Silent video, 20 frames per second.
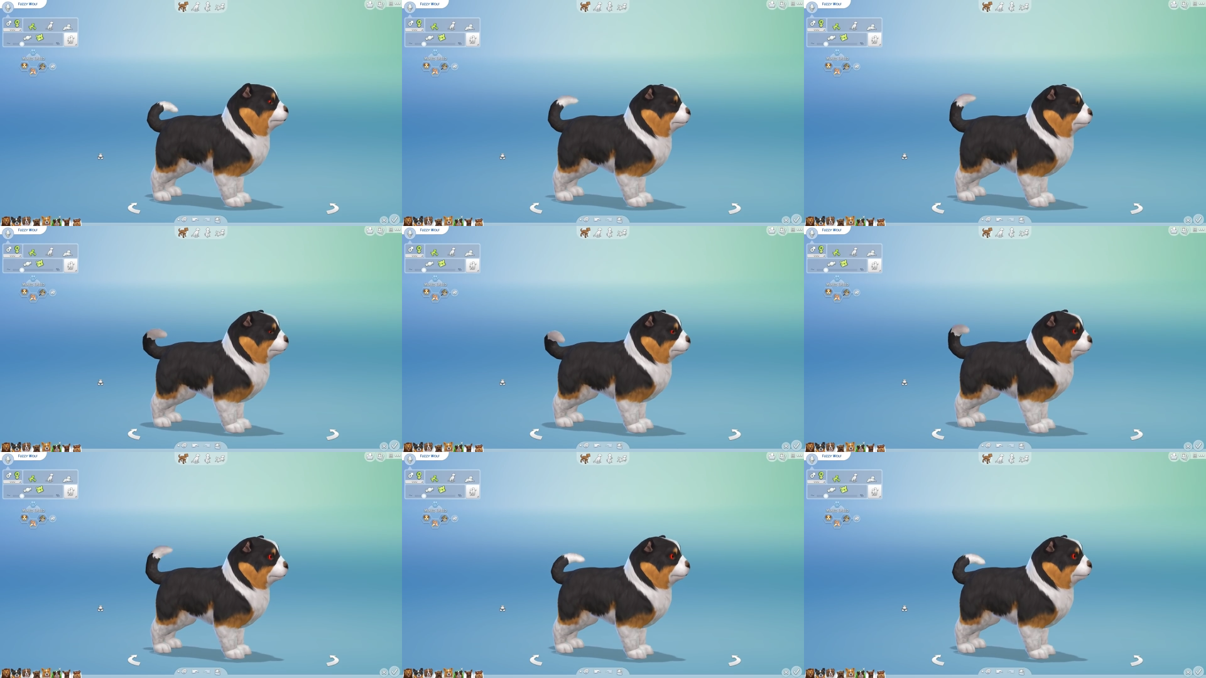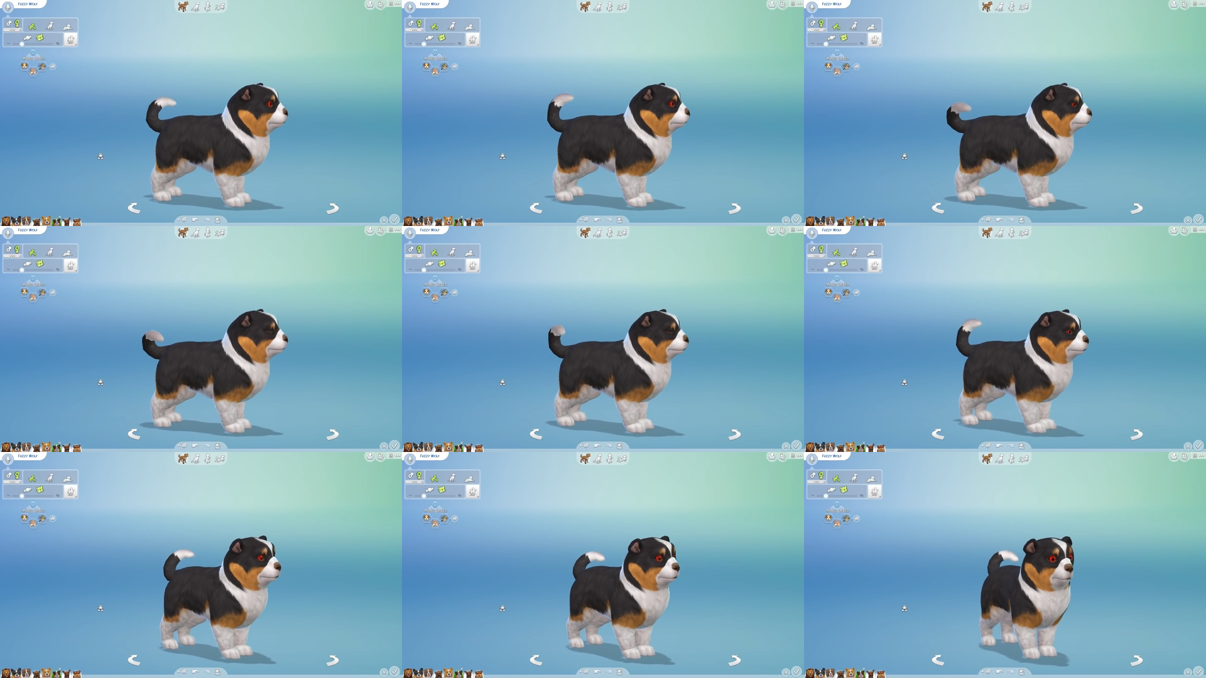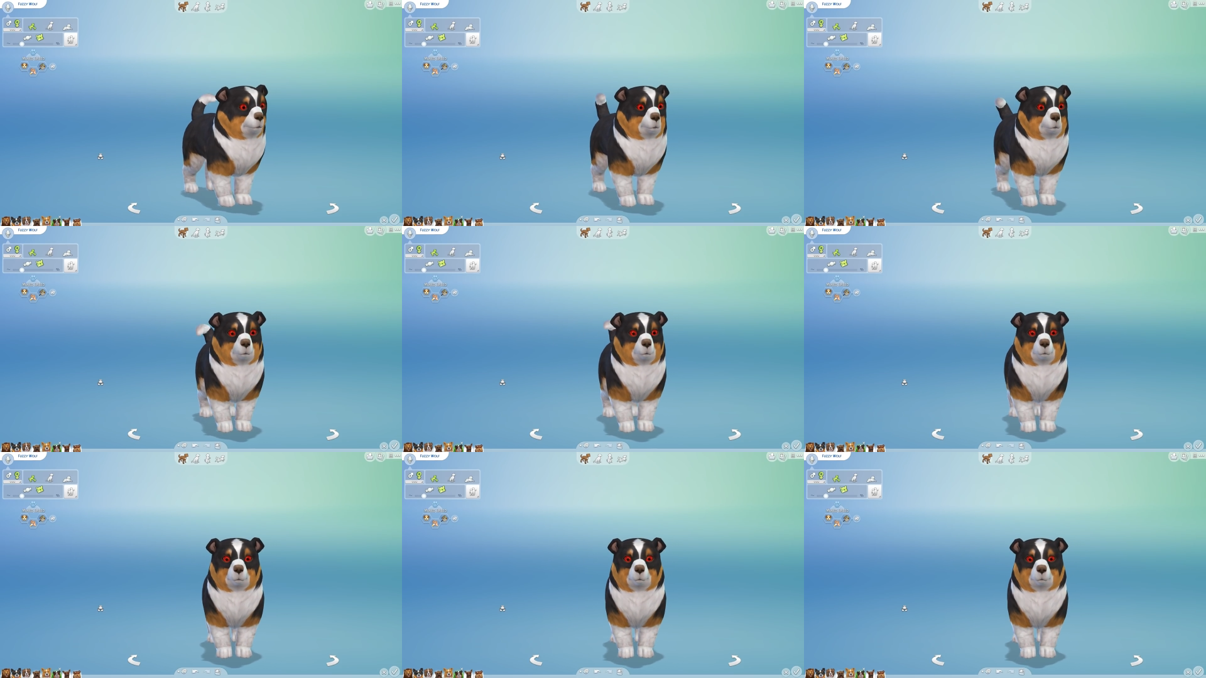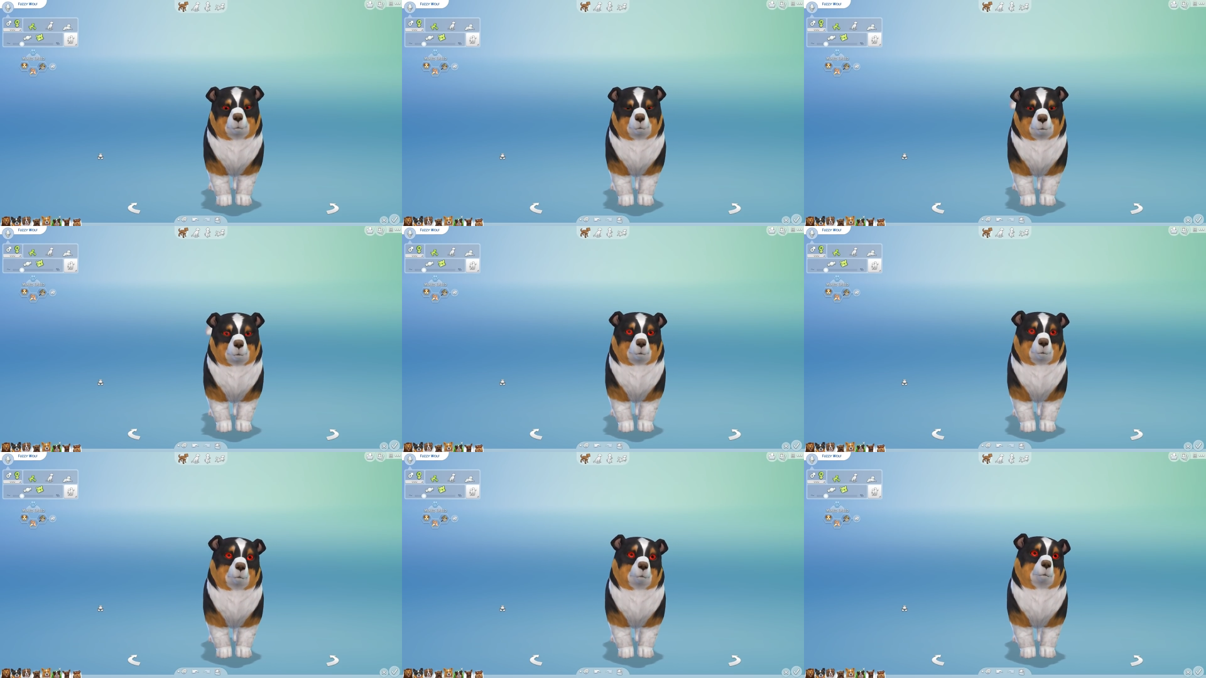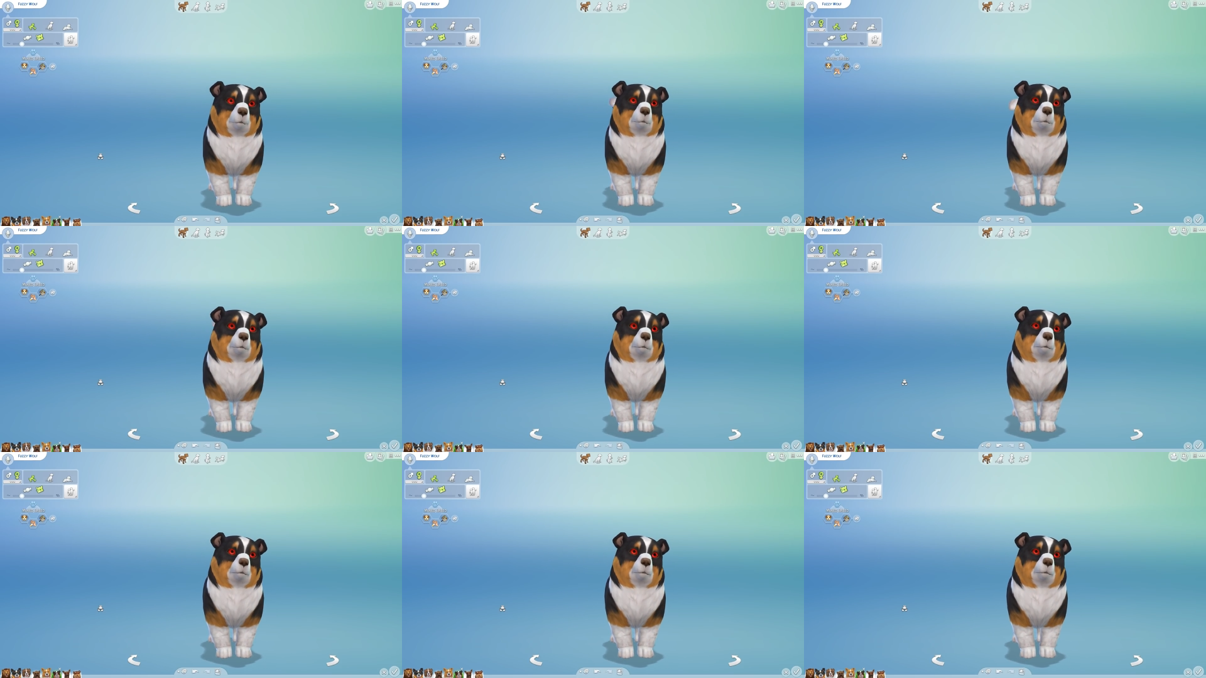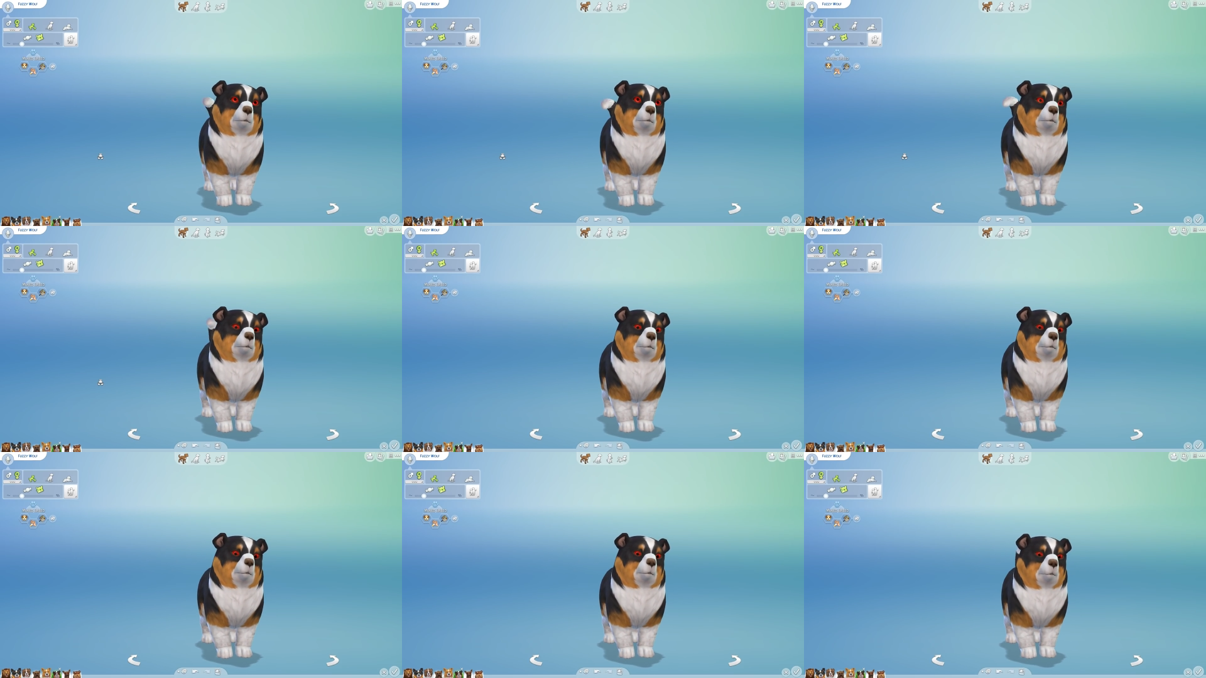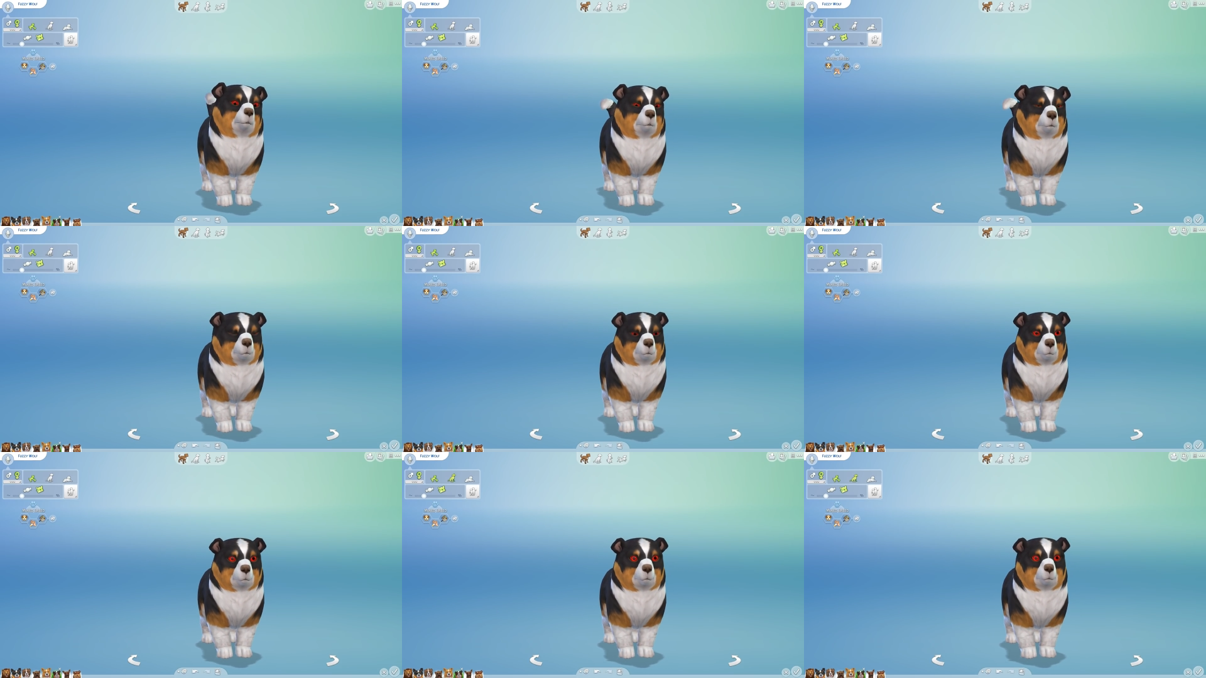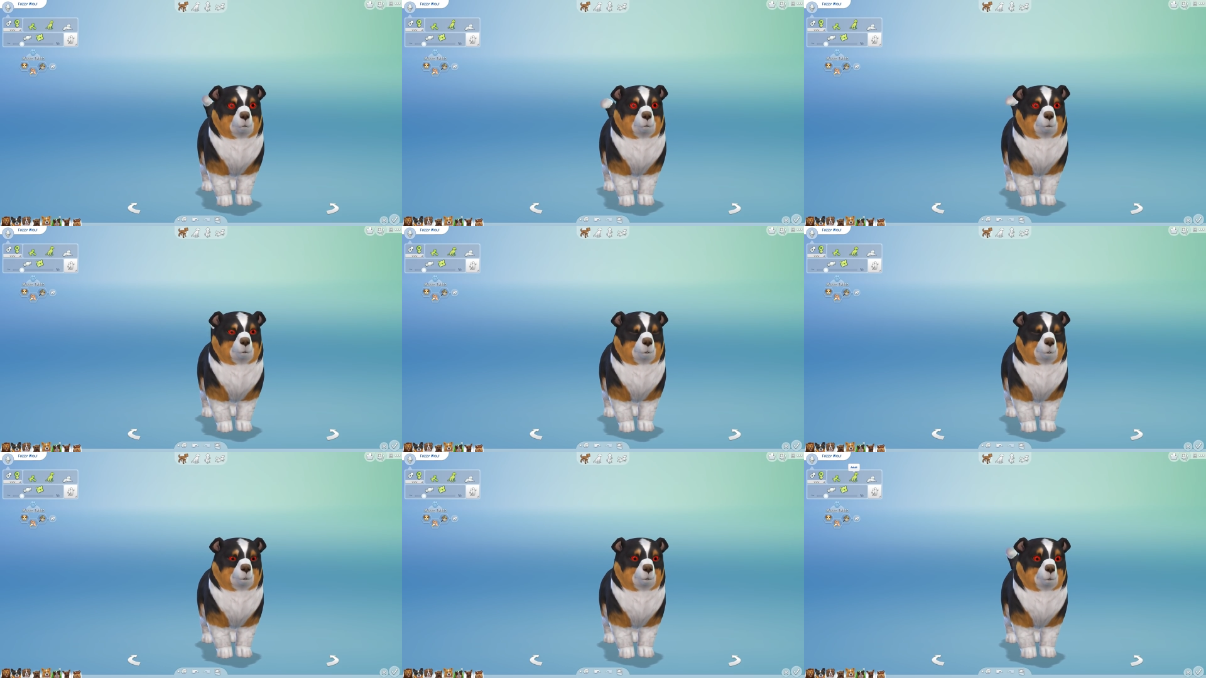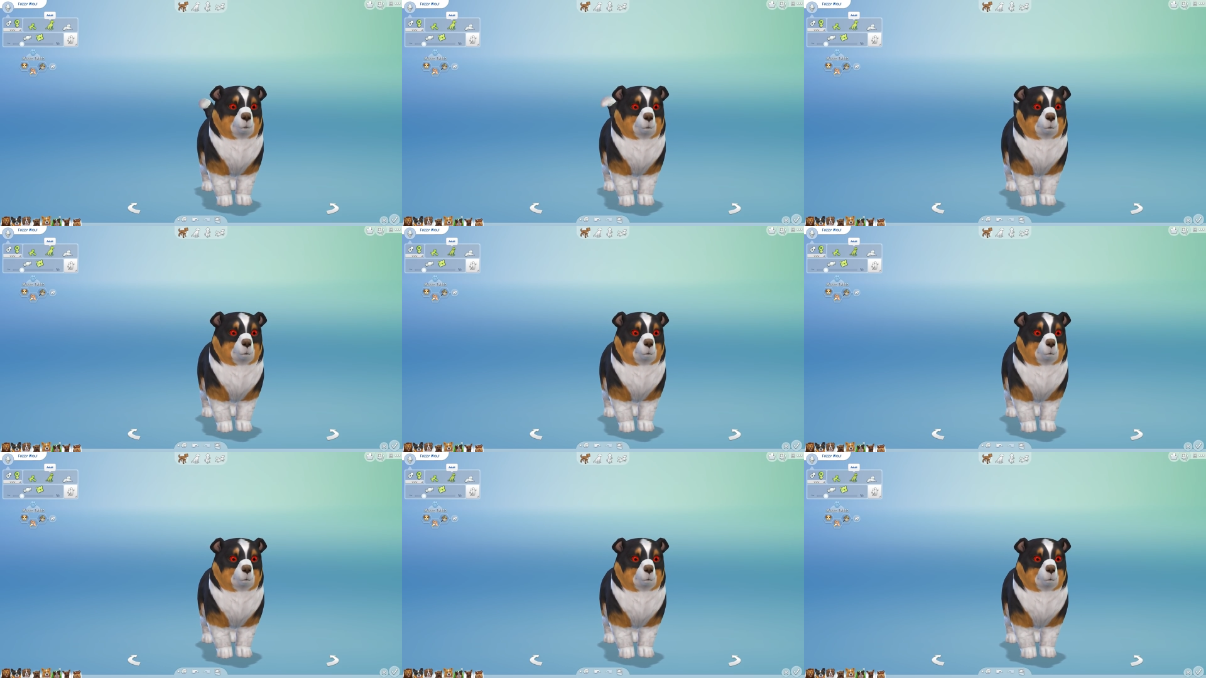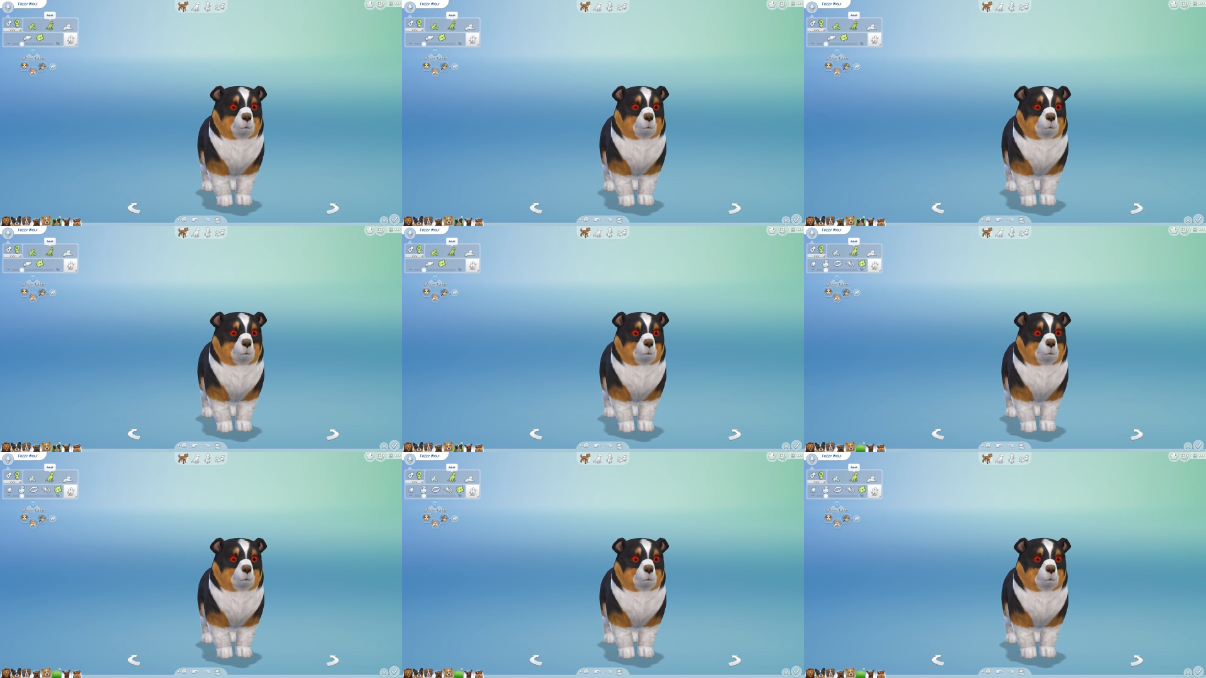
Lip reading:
Nobody's mouth can be seen.